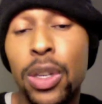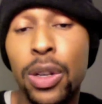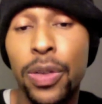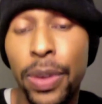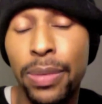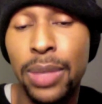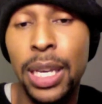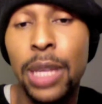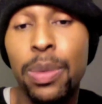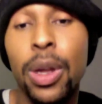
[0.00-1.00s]
on the
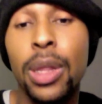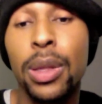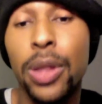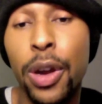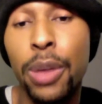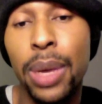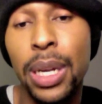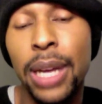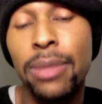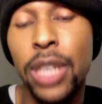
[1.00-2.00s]
15th, but on the third
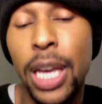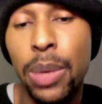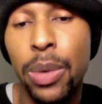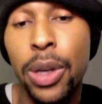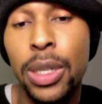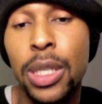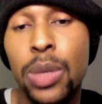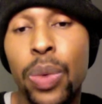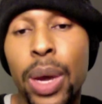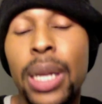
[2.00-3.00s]
Monday of January is
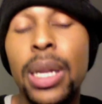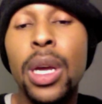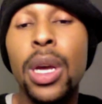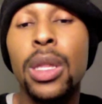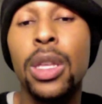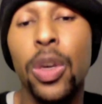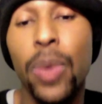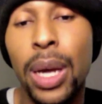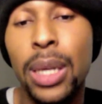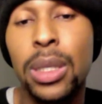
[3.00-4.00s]
when the
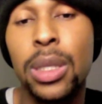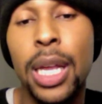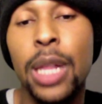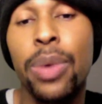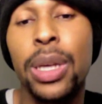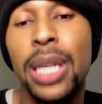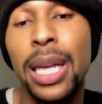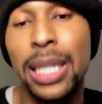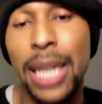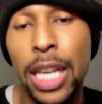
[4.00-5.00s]
U.S. celebrates it
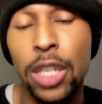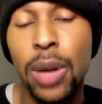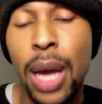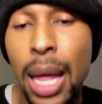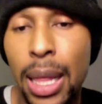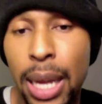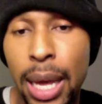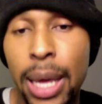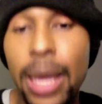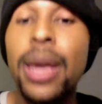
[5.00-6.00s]
as a national
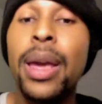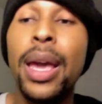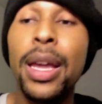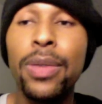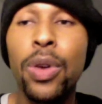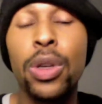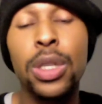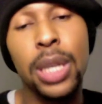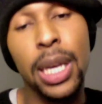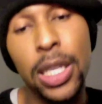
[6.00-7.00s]
holiday. And of
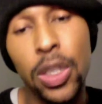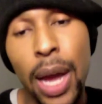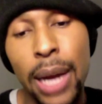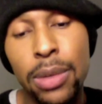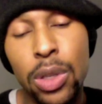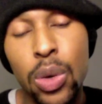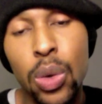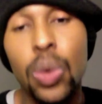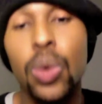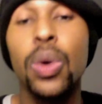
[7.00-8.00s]
course, kids are out of
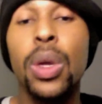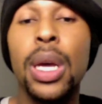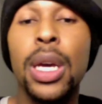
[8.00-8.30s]
school,